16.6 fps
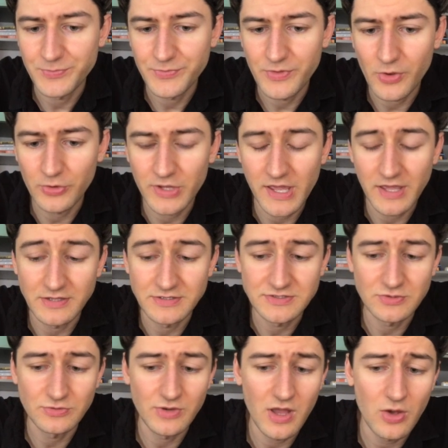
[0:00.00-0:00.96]
Okay, so
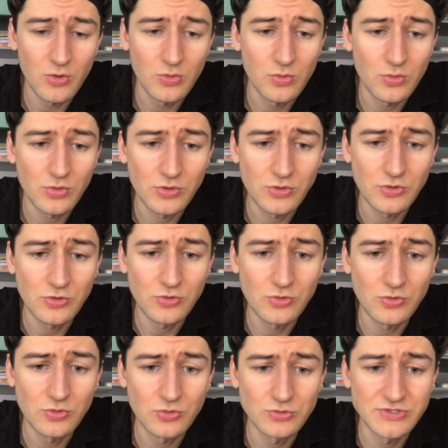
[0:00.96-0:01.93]
now
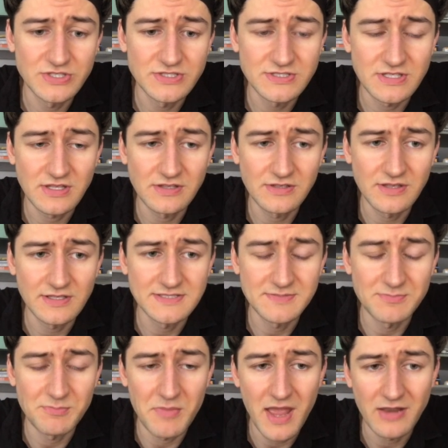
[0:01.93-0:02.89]
you just index
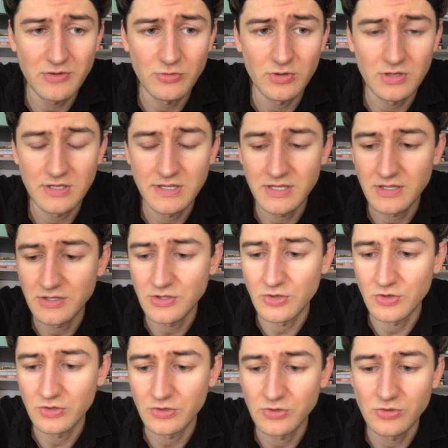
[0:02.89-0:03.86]
manually
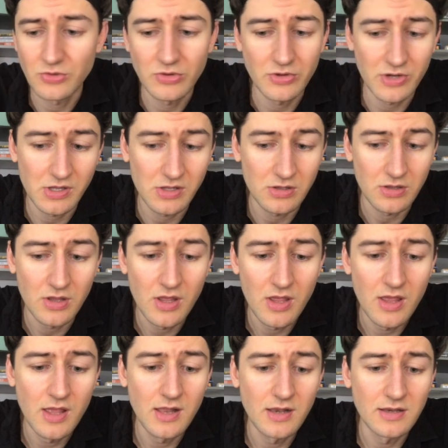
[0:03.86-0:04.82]
your URL.
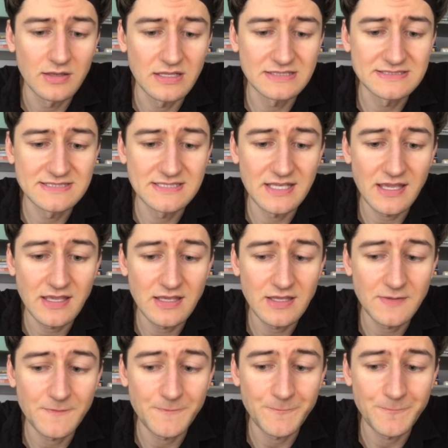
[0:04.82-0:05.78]
Let's say
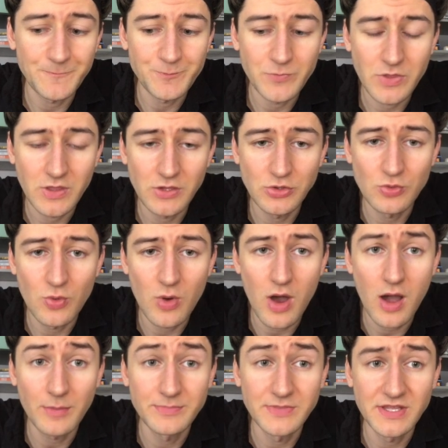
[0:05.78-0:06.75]
you
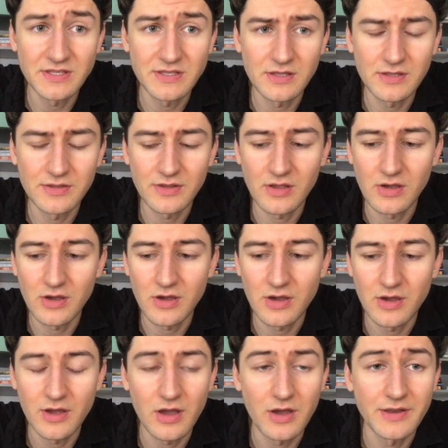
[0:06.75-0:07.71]
updated
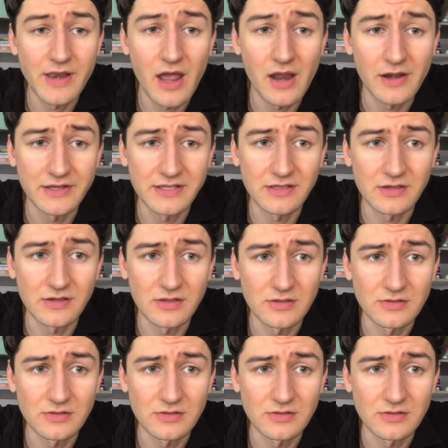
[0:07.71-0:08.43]
an article.